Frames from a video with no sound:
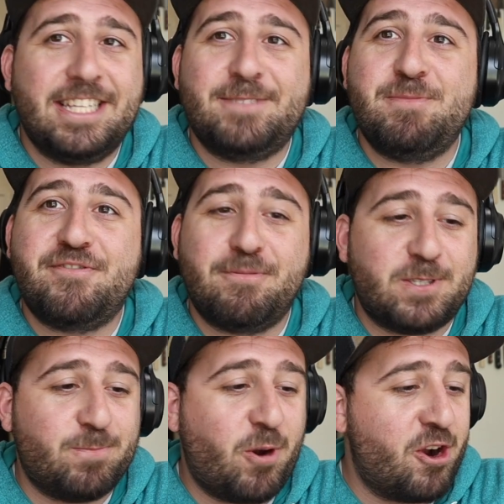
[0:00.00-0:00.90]
it's me from
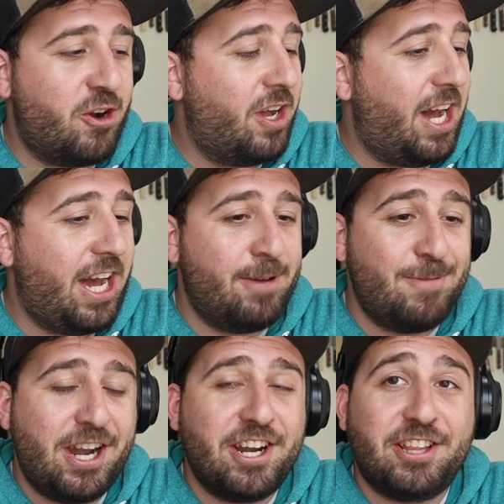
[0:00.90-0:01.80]
tomorrow. I'm
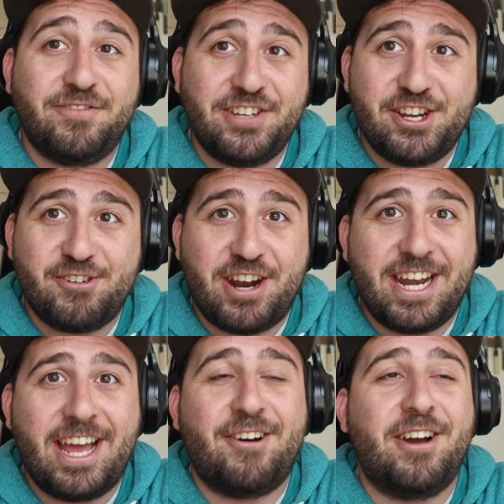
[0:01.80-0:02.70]
editing the video right
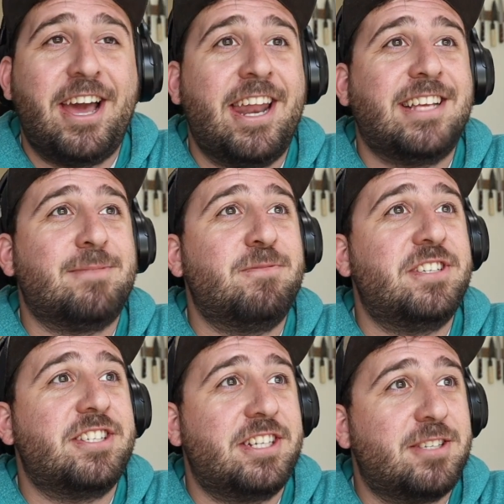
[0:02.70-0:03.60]
now, and as I'm
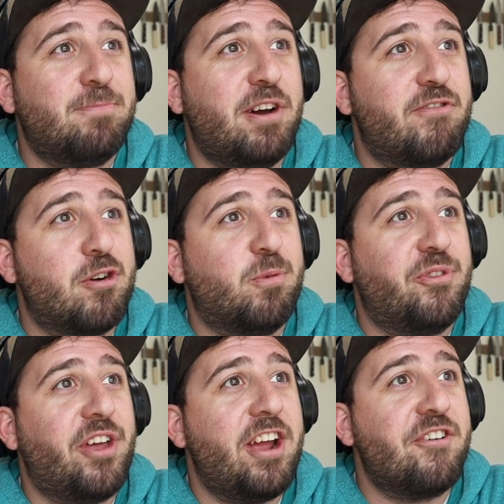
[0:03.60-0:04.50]
listening to my verbal
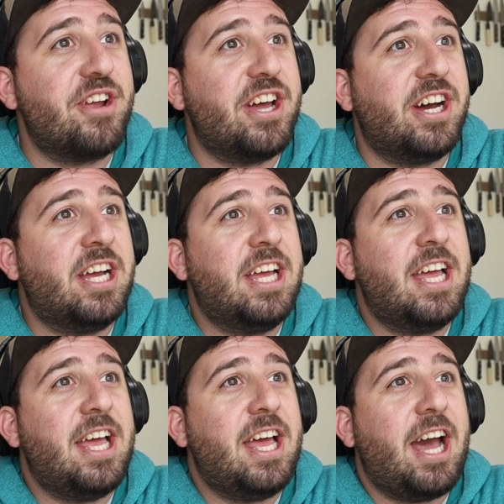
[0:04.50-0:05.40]
diarrhea,
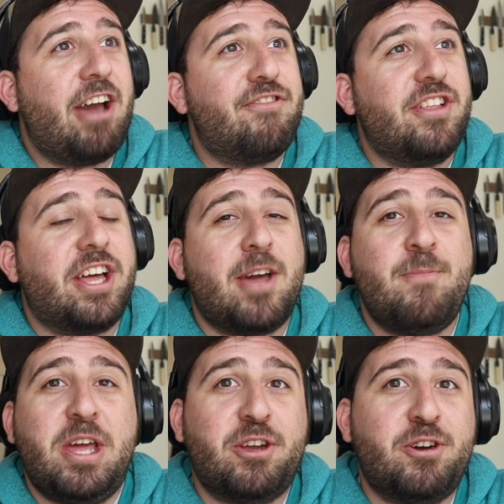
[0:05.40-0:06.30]
I feel like I
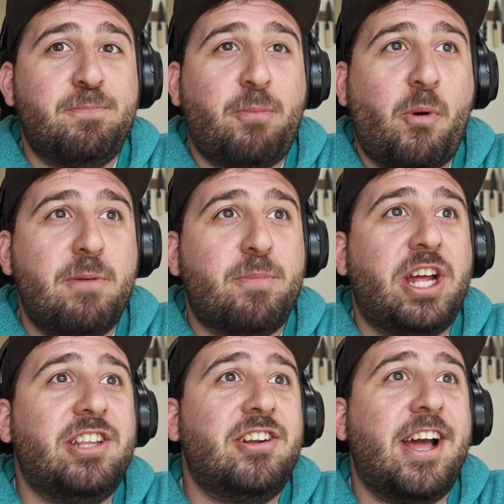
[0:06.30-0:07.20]
made a good point, but
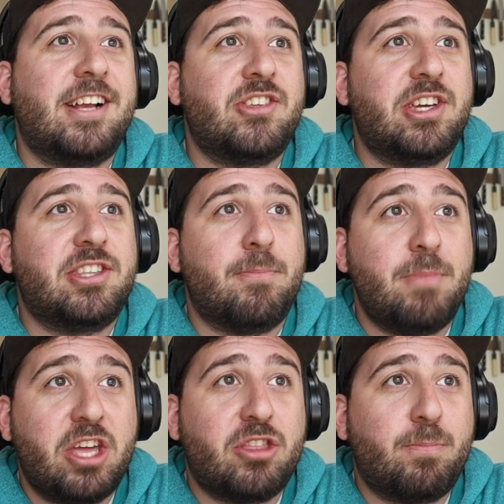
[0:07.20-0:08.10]
I didn't actually get to
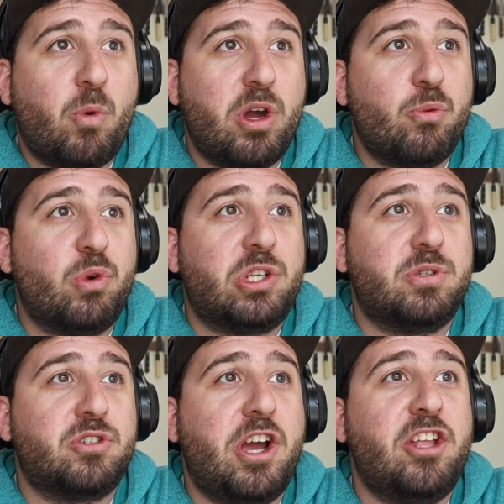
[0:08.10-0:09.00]
make the point, which
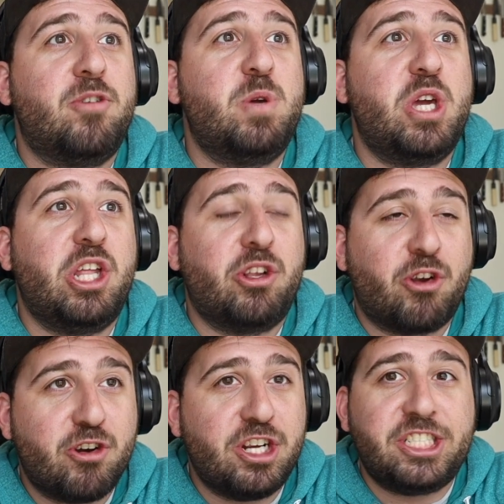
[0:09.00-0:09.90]
was trying to be
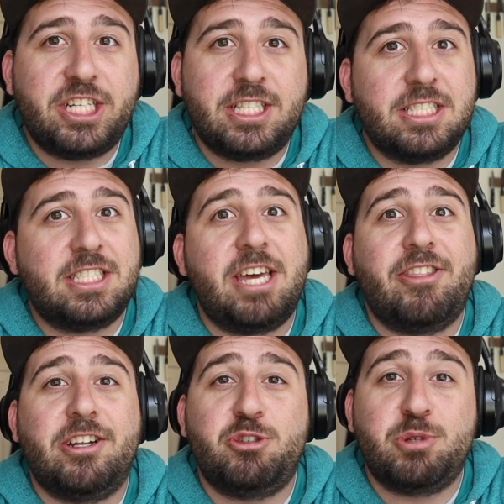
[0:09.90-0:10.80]
encouraging to say
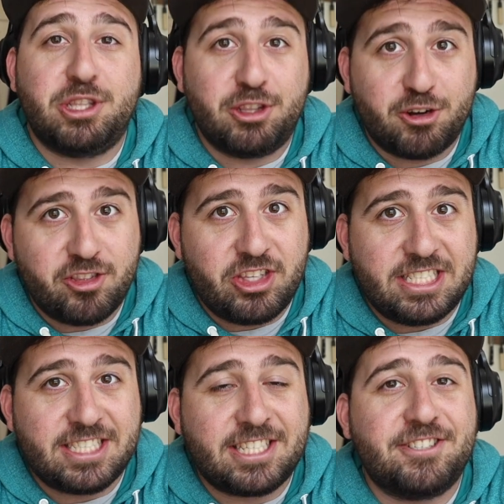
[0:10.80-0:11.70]
that you can learn
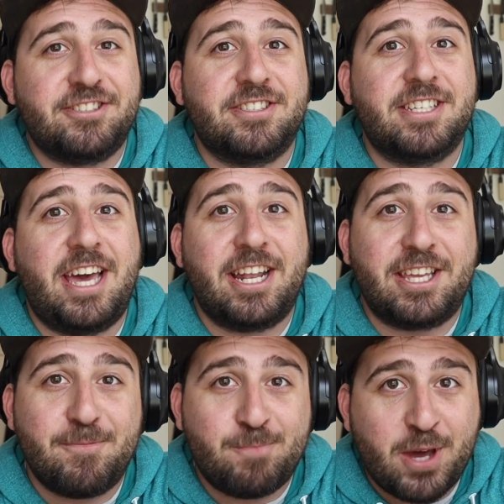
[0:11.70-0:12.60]
these skills and
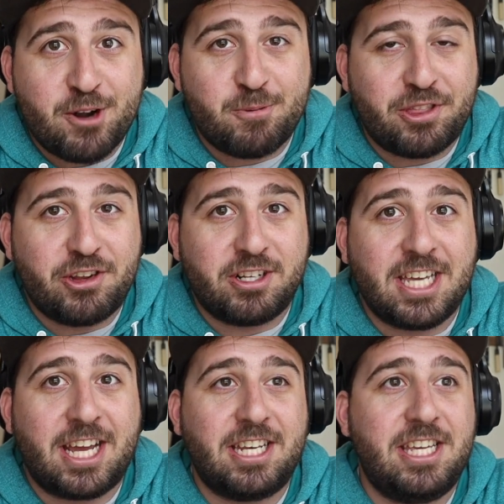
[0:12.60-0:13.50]
get better with your
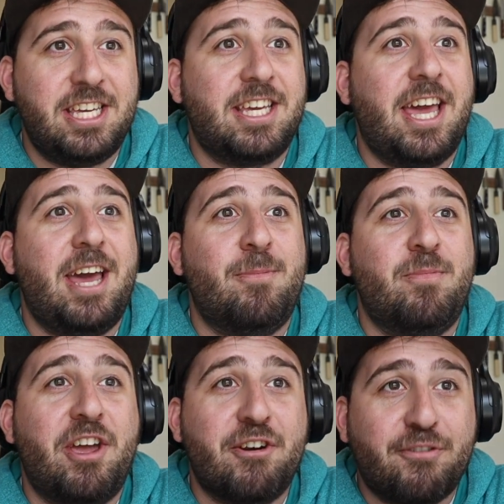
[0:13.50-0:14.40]
technique
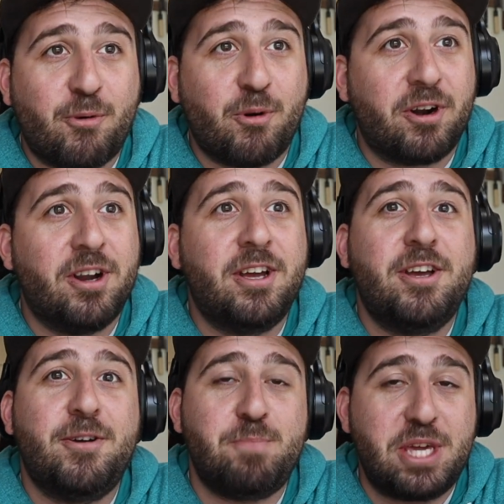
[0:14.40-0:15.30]
and therefore
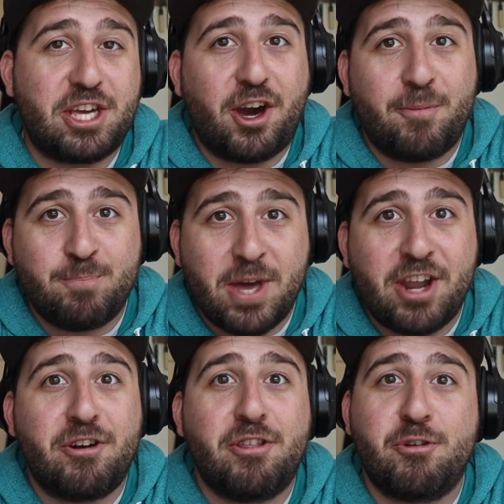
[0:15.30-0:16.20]
become
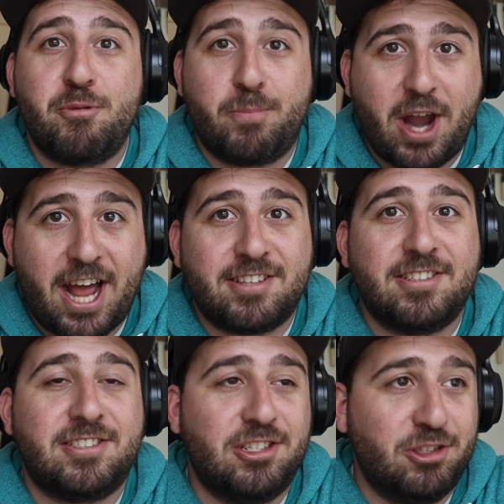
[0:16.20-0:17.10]
better through
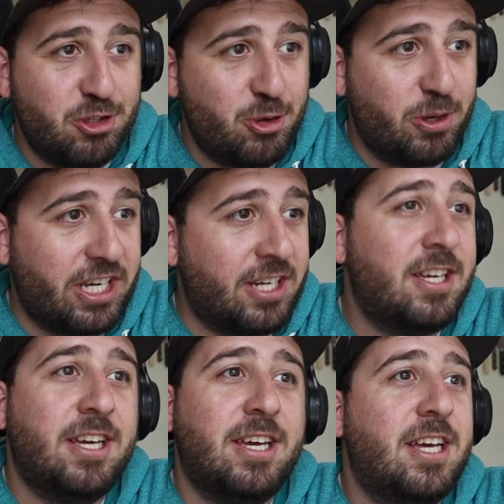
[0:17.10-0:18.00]
practice and doing,
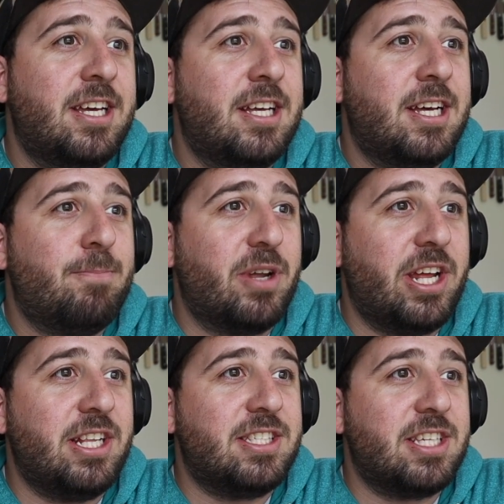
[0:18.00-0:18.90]
but I
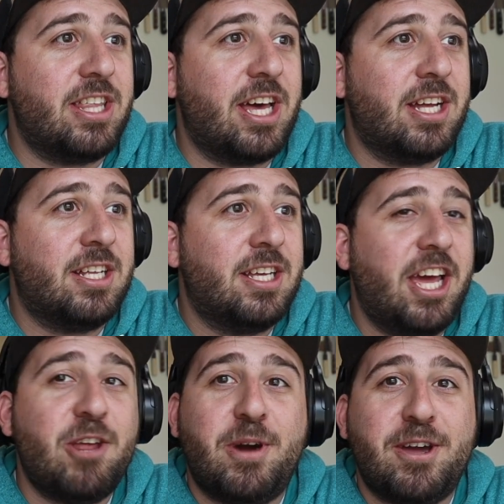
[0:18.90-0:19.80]
didn't say that.
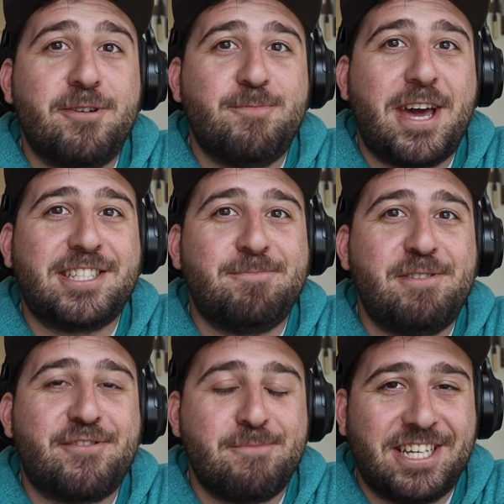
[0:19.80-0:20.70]
Anyway, Back to me
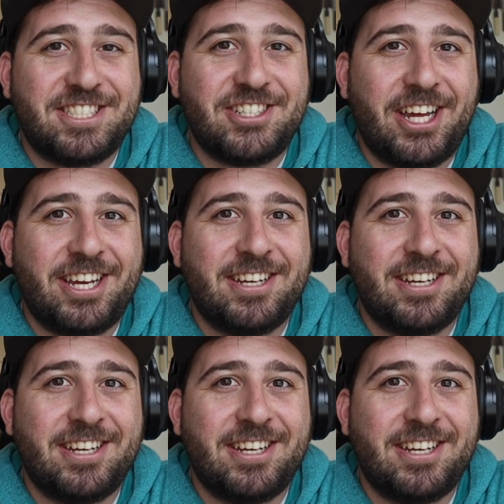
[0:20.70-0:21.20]
from yesterday.